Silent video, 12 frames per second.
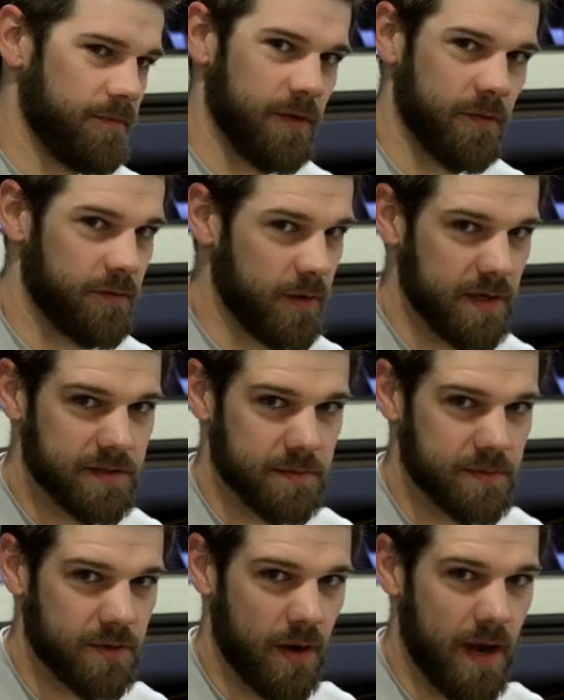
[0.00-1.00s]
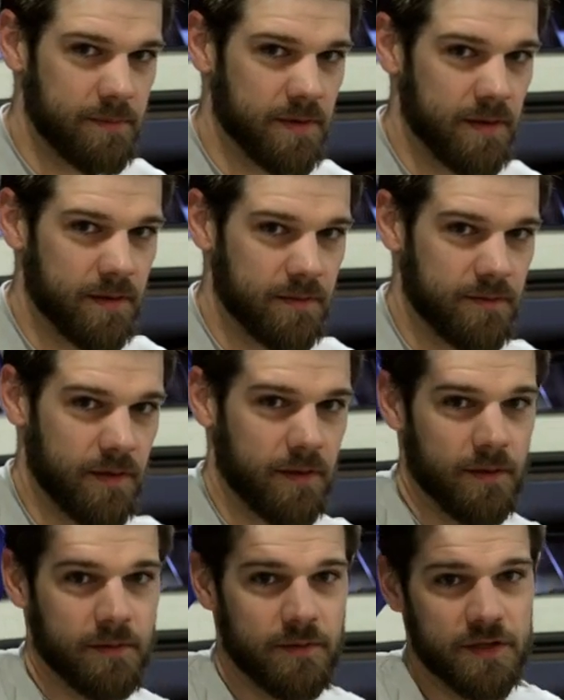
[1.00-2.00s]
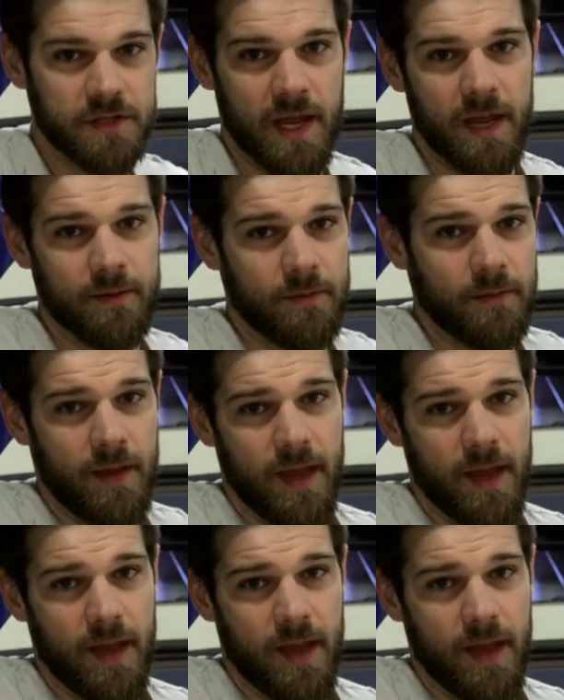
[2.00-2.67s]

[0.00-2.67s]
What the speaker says: feel free to subscribe to the channel,